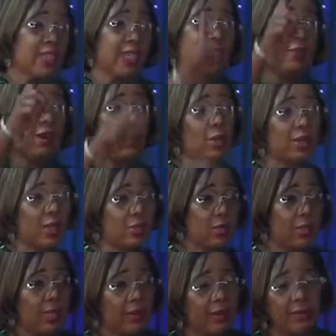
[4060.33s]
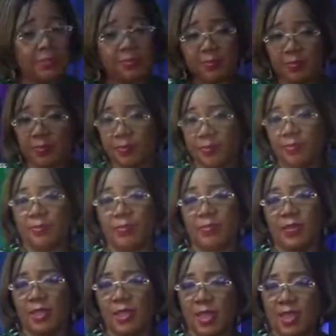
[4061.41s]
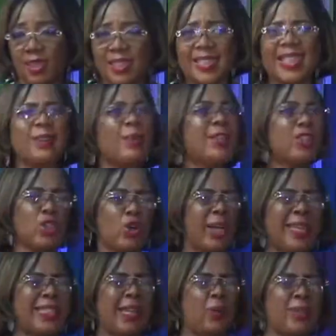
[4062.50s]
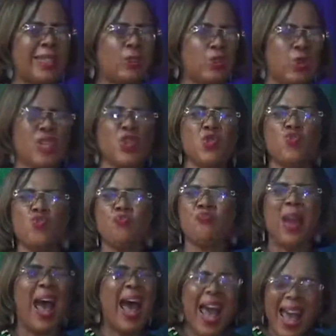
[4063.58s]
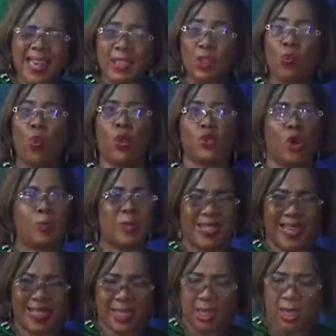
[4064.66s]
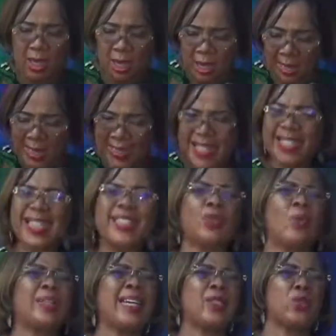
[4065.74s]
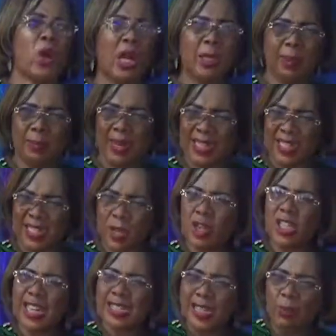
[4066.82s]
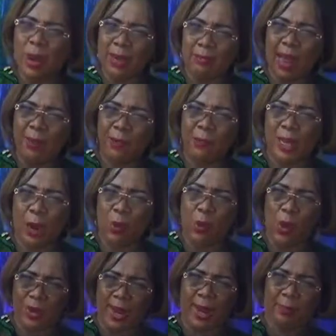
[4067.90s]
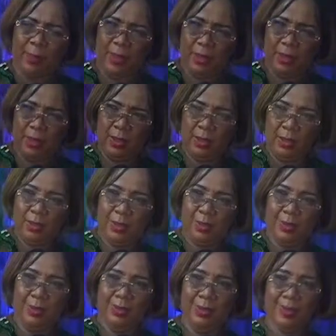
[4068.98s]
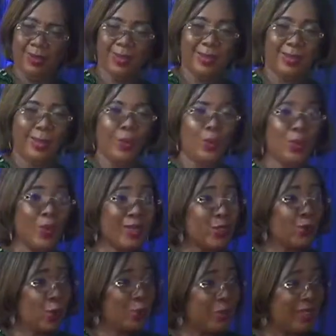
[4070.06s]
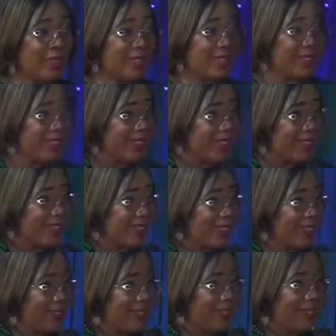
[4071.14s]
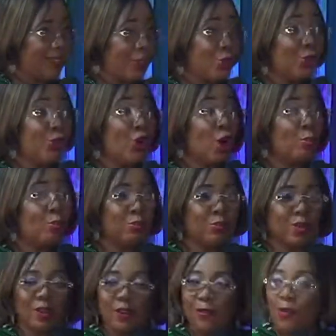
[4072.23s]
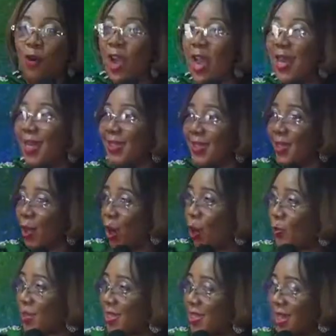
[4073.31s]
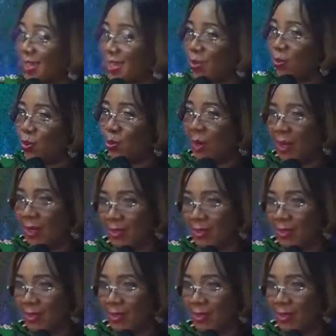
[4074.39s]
gave her 1,000 naira. She said when she collected that 1,000, you knew. She was upset. She said she wanted to call him back and say, "Ye tan we gbe nfu ya won re abi." Which will be the norm for any upset woman?